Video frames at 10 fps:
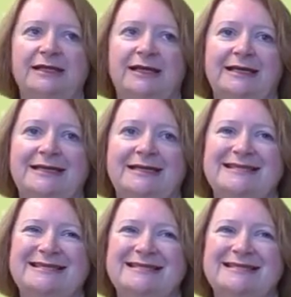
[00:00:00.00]

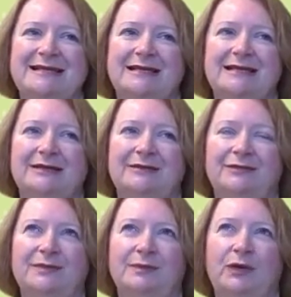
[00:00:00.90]
is
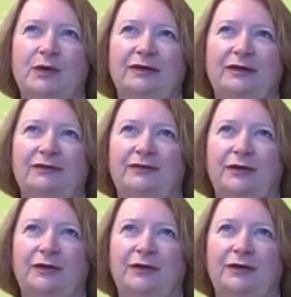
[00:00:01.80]
from the point of,